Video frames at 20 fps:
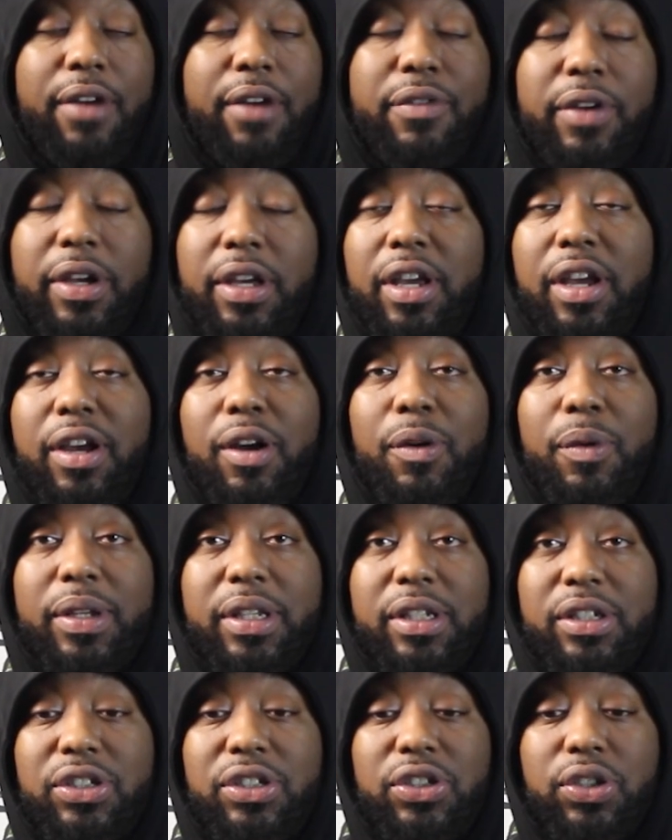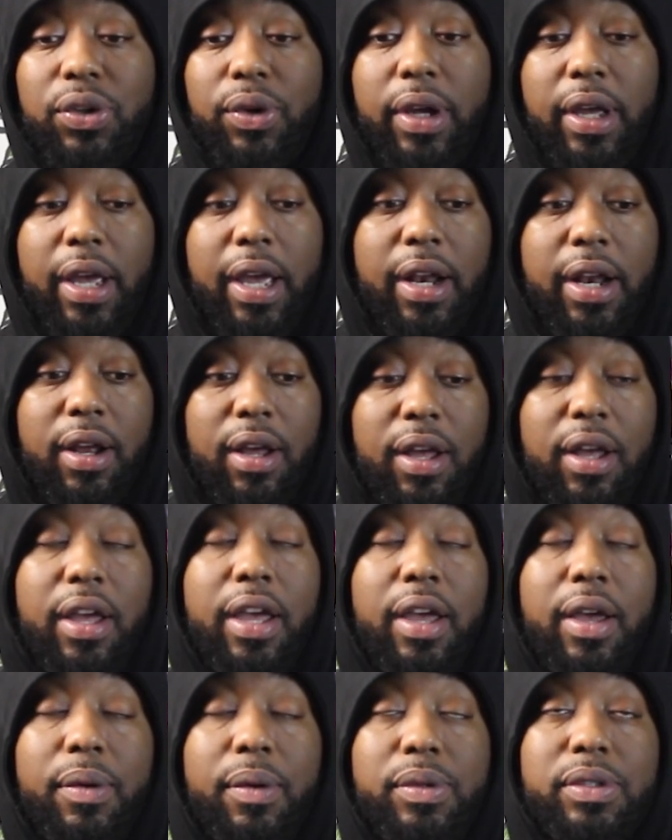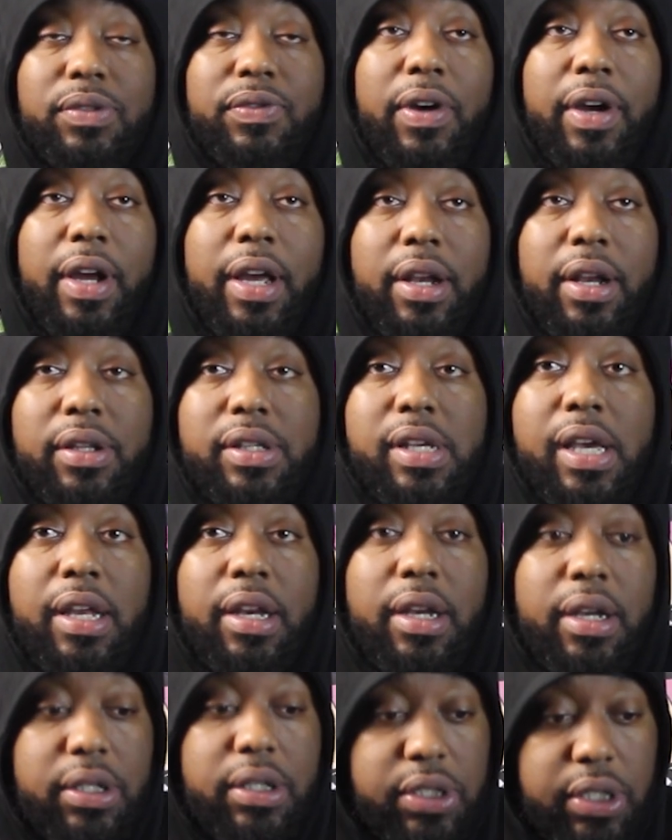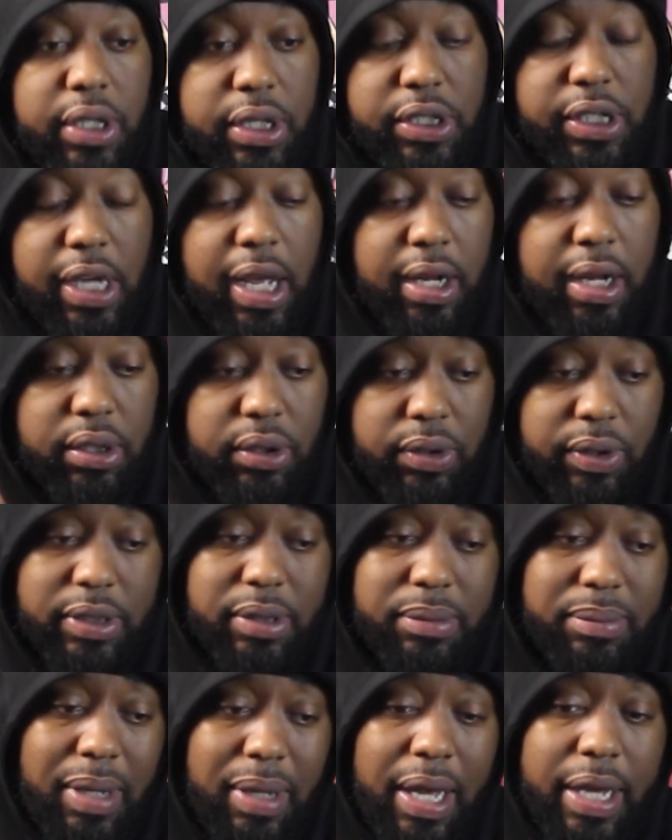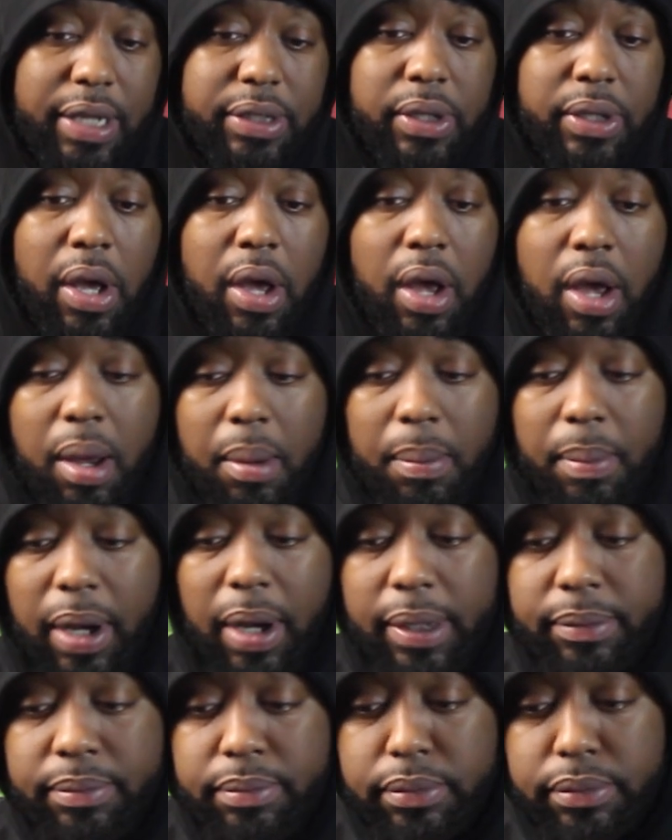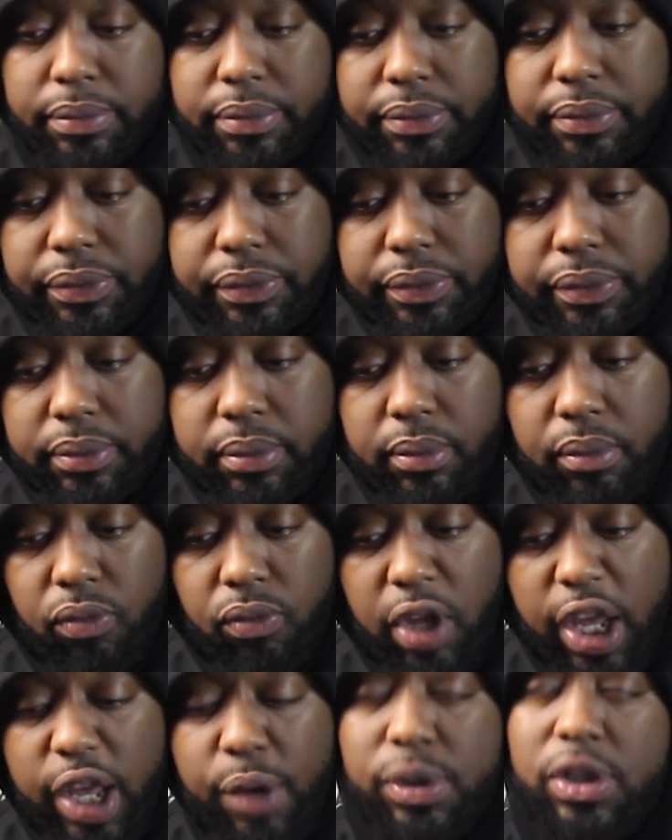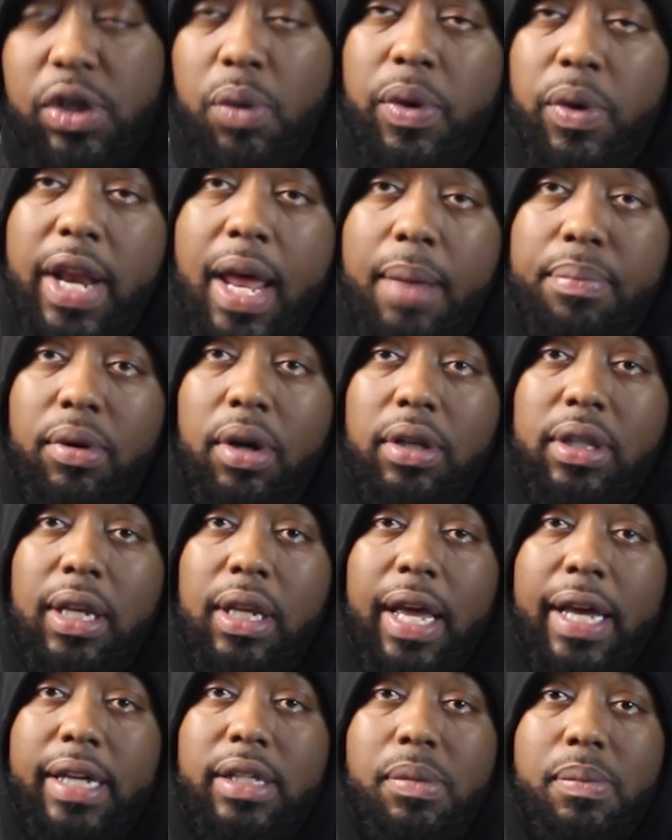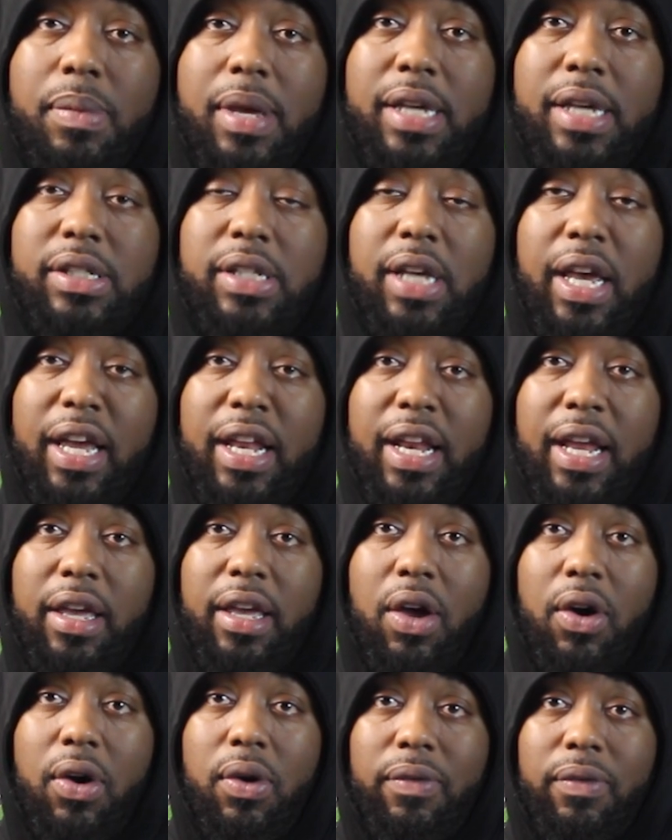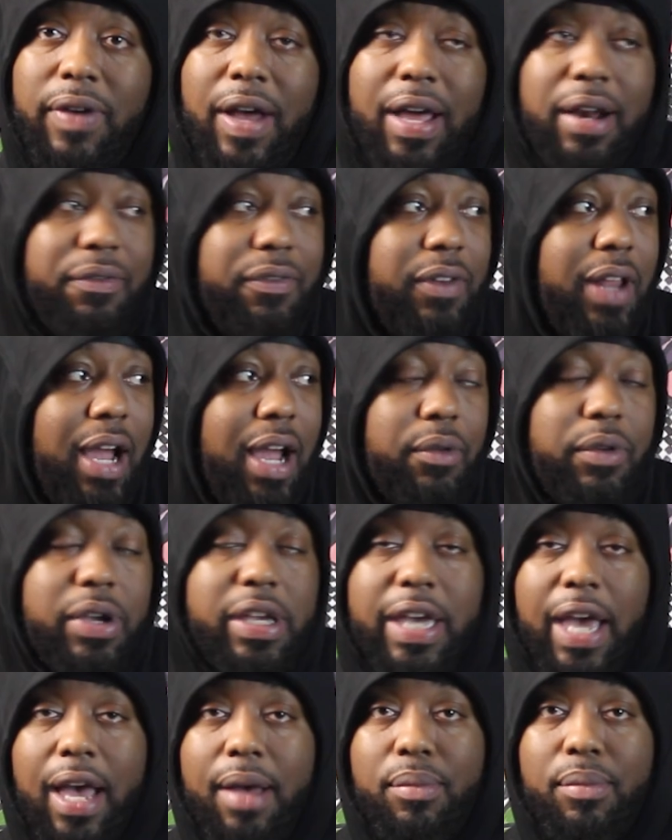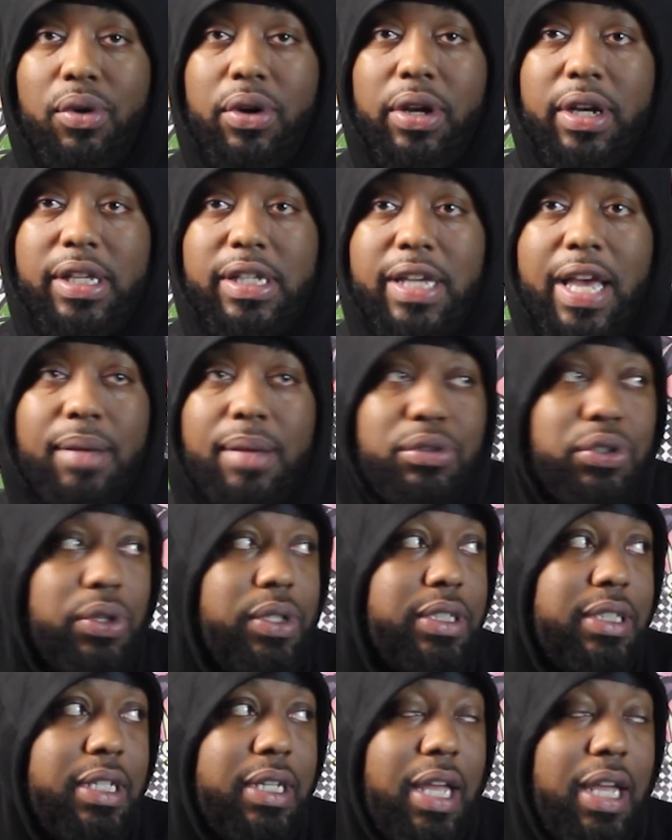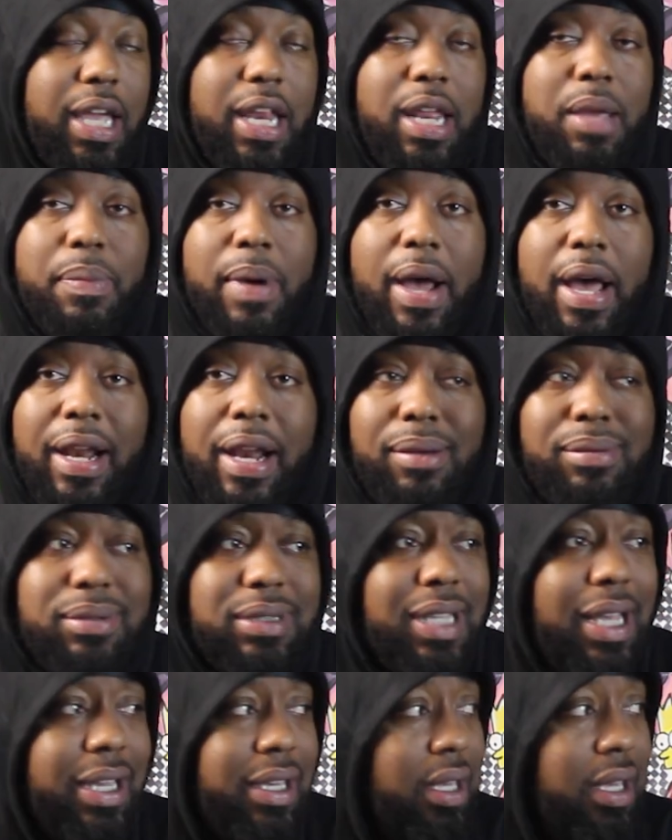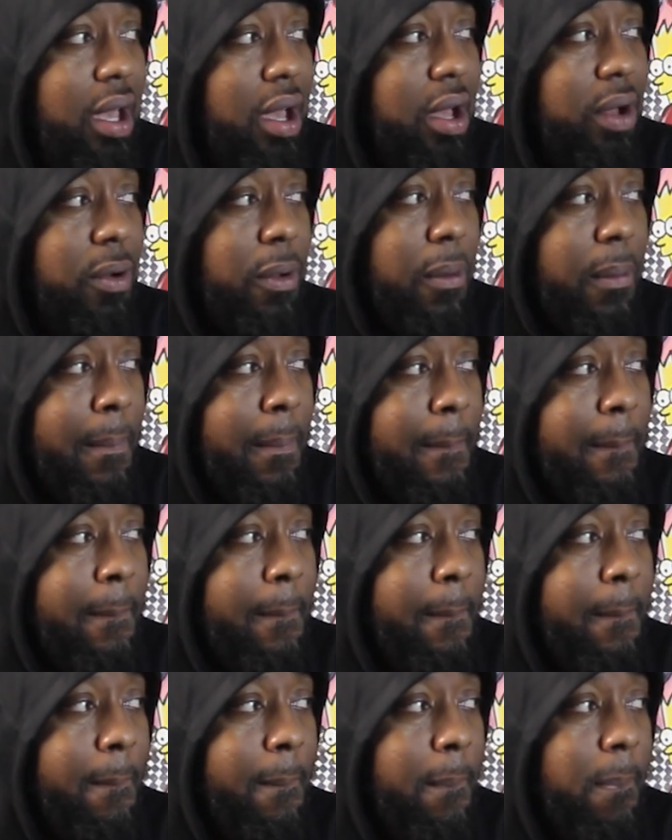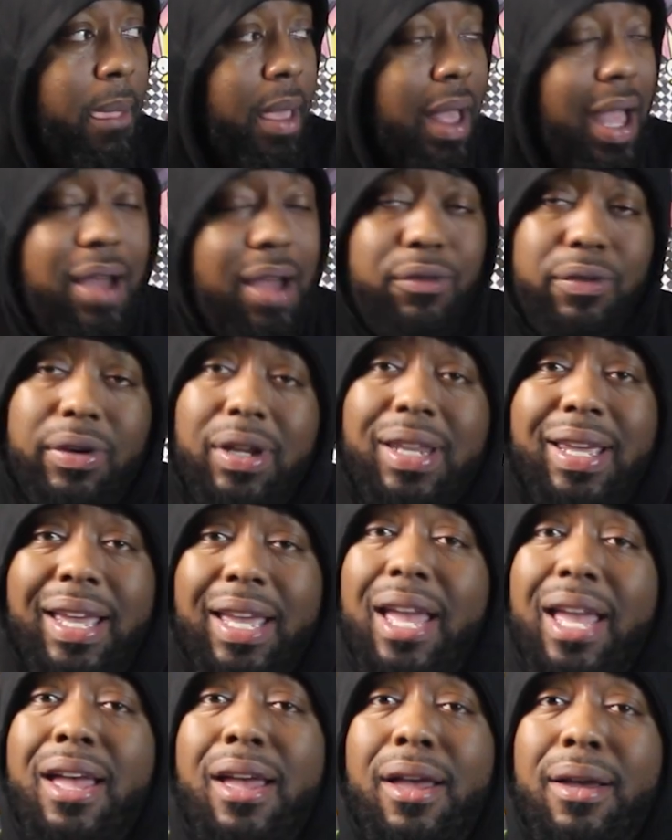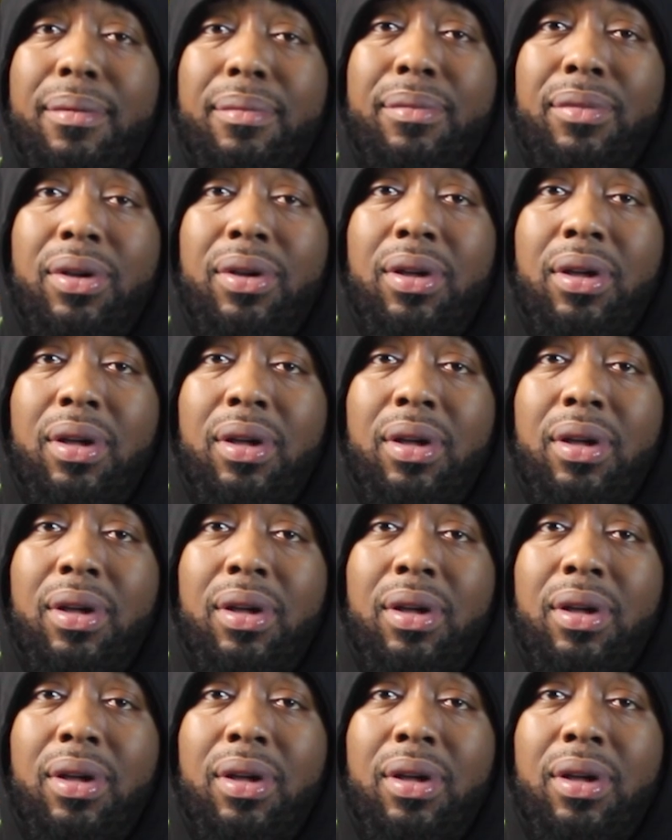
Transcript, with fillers: every year with this joint, and uh, it was very entertaining this year. Shout out to Chris and Bias, but he was the one that brought the light to me, saying that yo, Vada Fly recap more of these app joints than anybody. I was like, yo, I really am.